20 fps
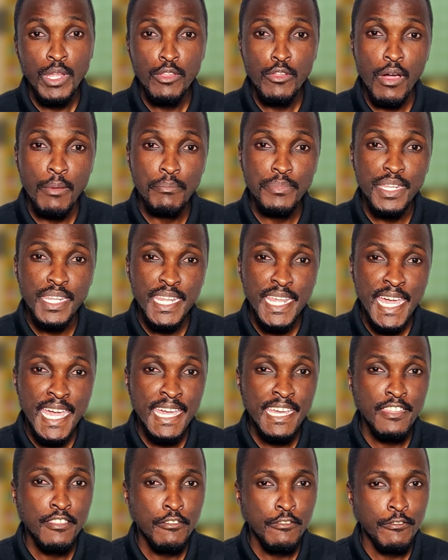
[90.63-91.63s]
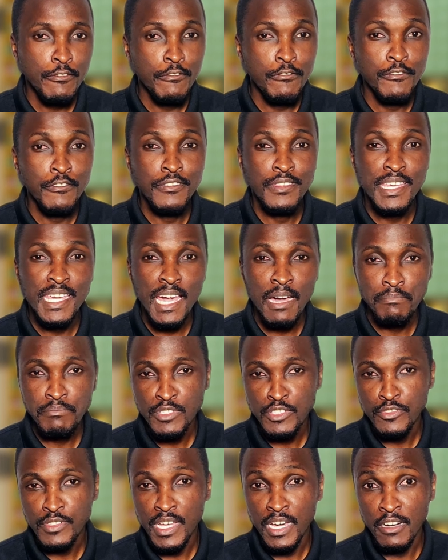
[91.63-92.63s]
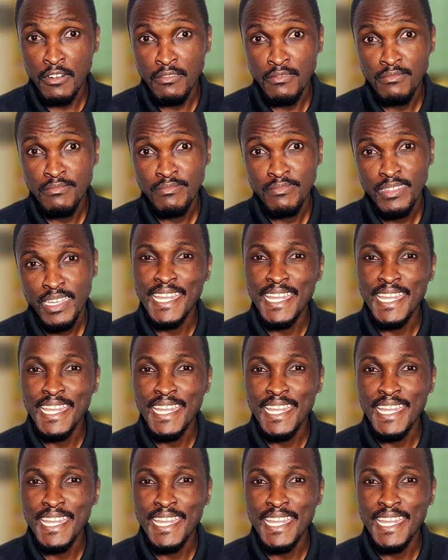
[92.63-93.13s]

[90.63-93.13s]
When you update through the up-to-down,